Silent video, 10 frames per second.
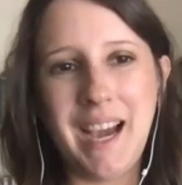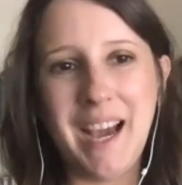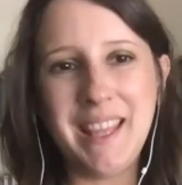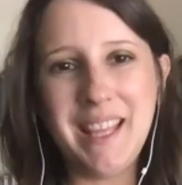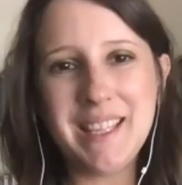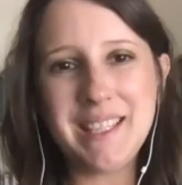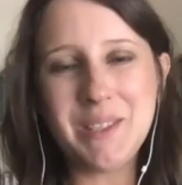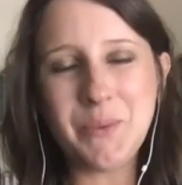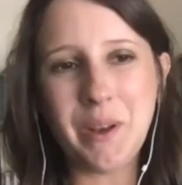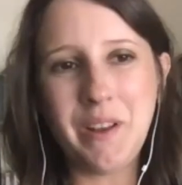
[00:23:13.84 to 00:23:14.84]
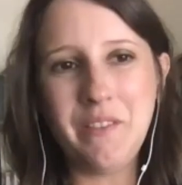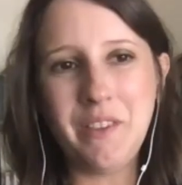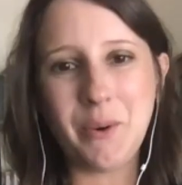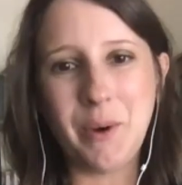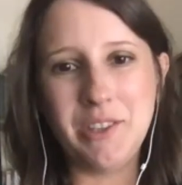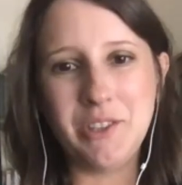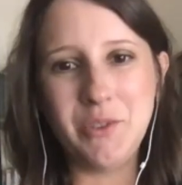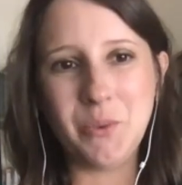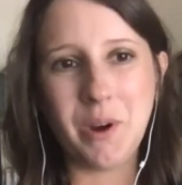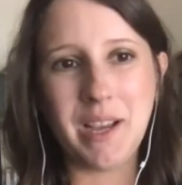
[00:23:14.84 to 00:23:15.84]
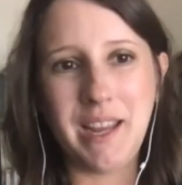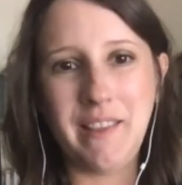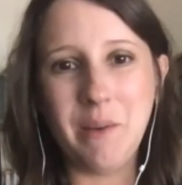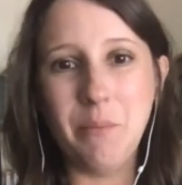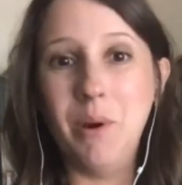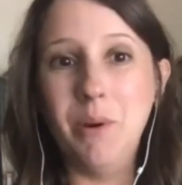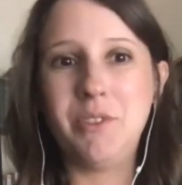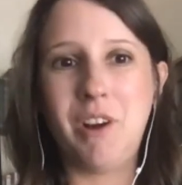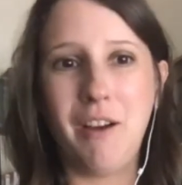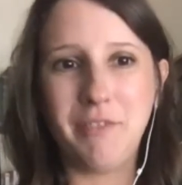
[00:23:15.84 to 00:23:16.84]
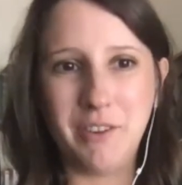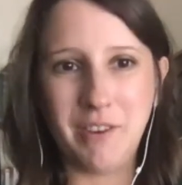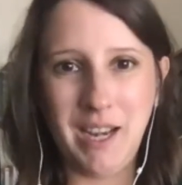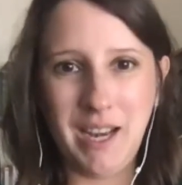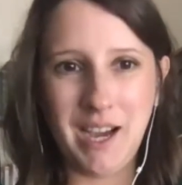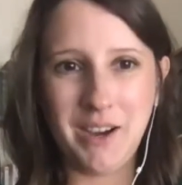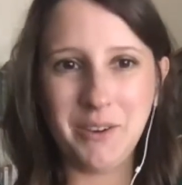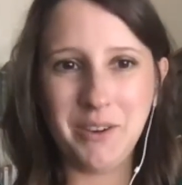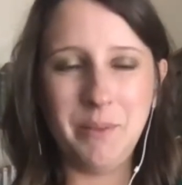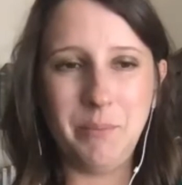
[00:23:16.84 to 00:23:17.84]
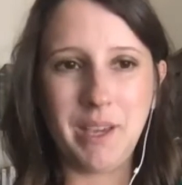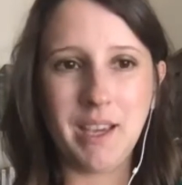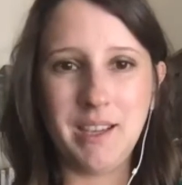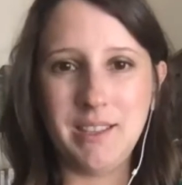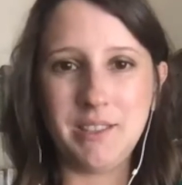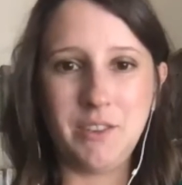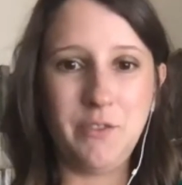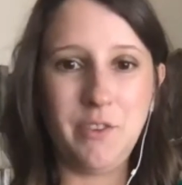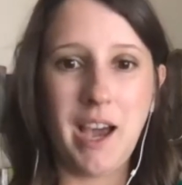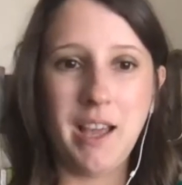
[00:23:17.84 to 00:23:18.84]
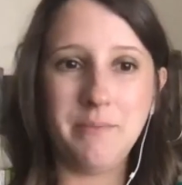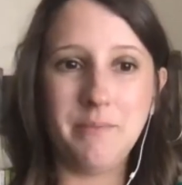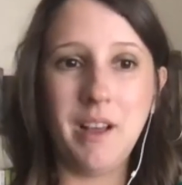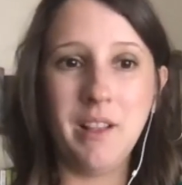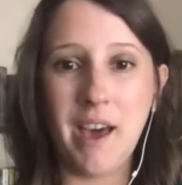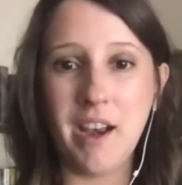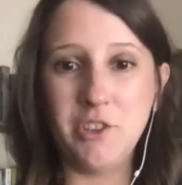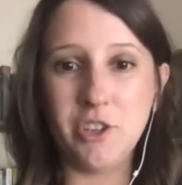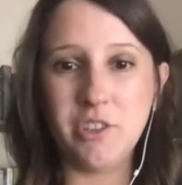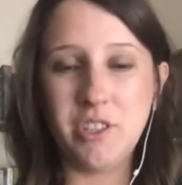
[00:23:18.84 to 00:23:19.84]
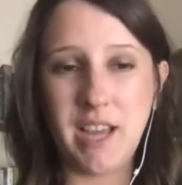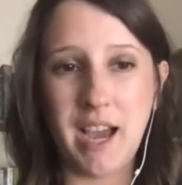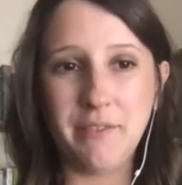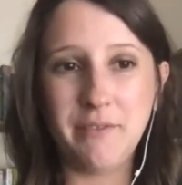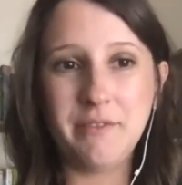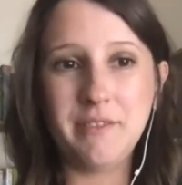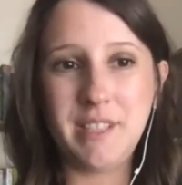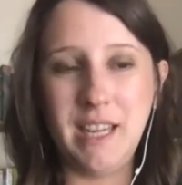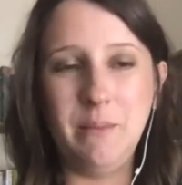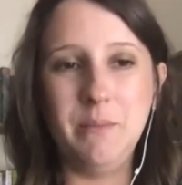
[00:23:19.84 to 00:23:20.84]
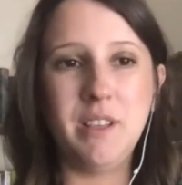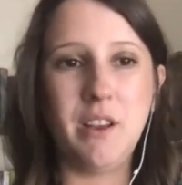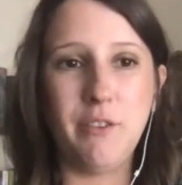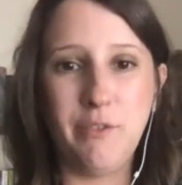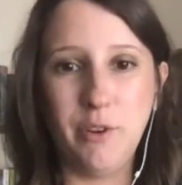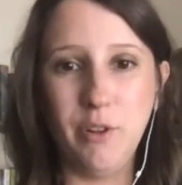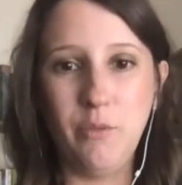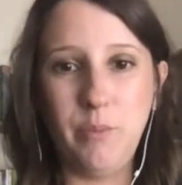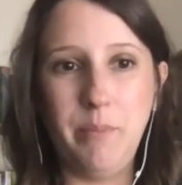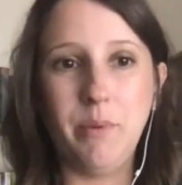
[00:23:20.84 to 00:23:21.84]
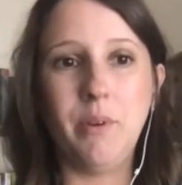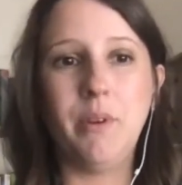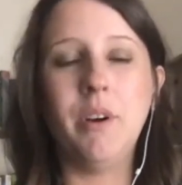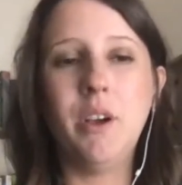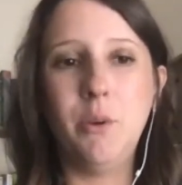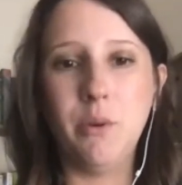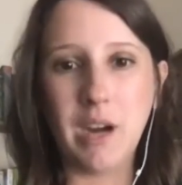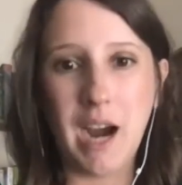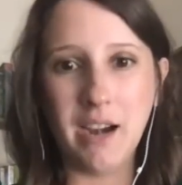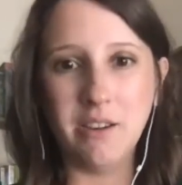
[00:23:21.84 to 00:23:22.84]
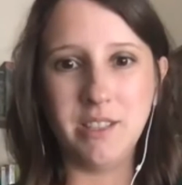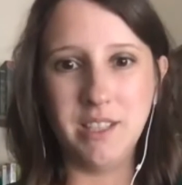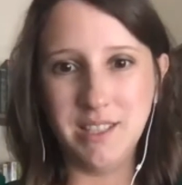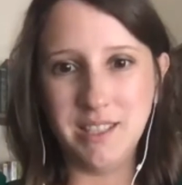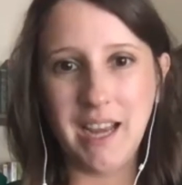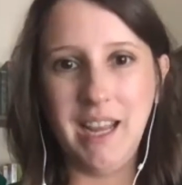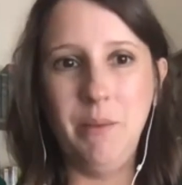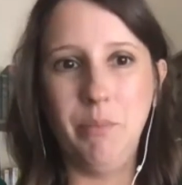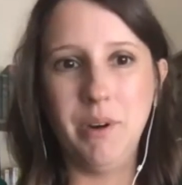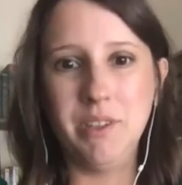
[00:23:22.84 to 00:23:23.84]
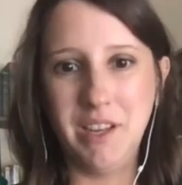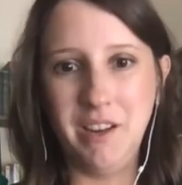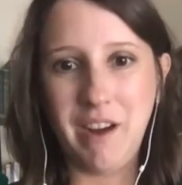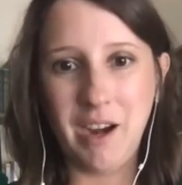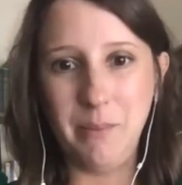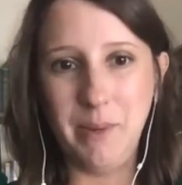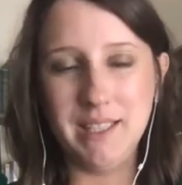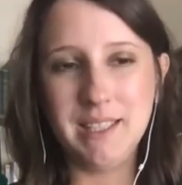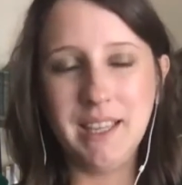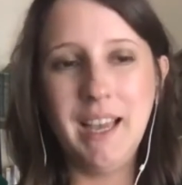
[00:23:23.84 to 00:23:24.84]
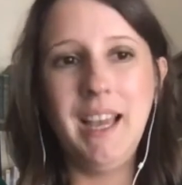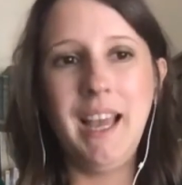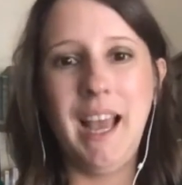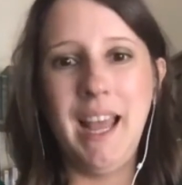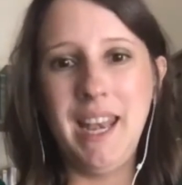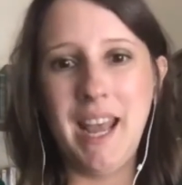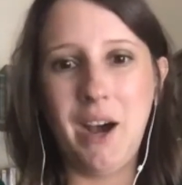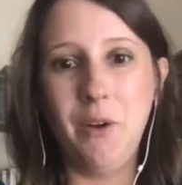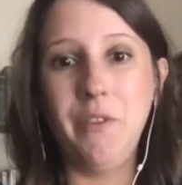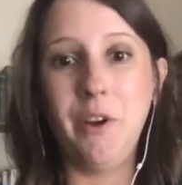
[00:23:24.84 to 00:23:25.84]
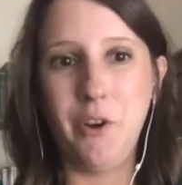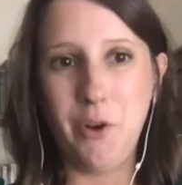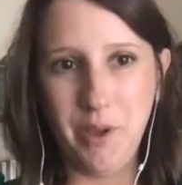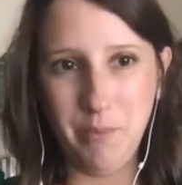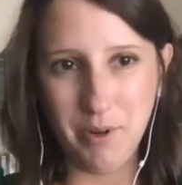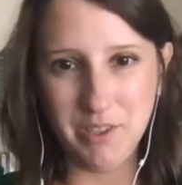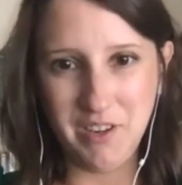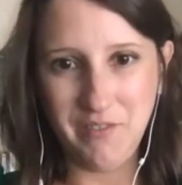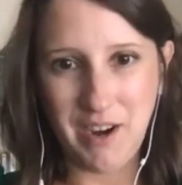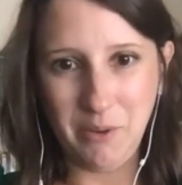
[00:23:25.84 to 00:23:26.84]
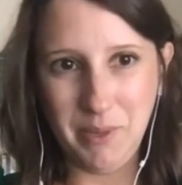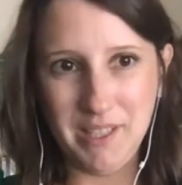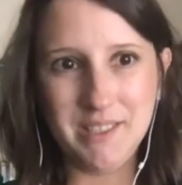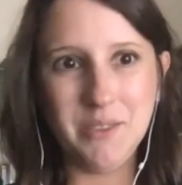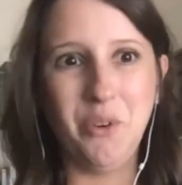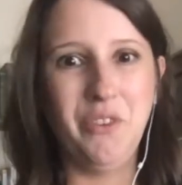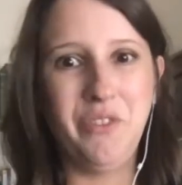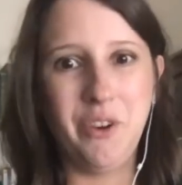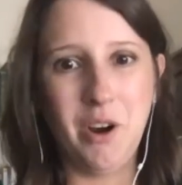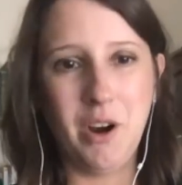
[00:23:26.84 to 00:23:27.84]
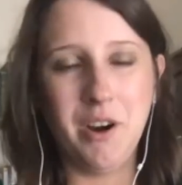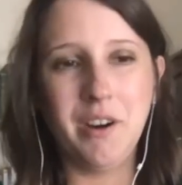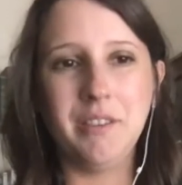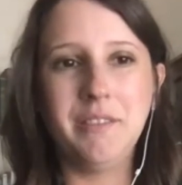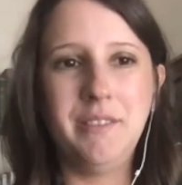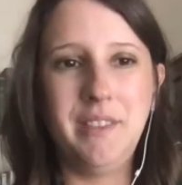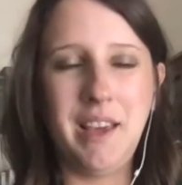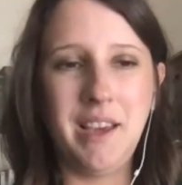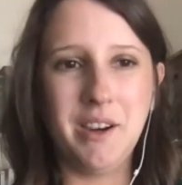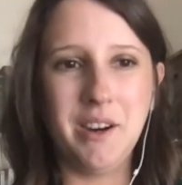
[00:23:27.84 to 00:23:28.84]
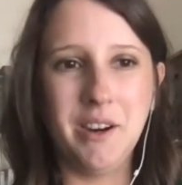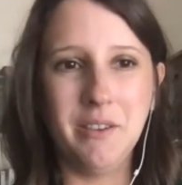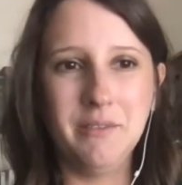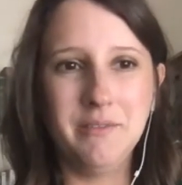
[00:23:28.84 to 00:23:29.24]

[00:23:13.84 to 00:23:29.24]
I think this is one of the questions we're getting the most often right now, because you've got a lot of church staff teams that are full of people who are hired to design in-person environments. And now there are no in-person environments, or if there are, they are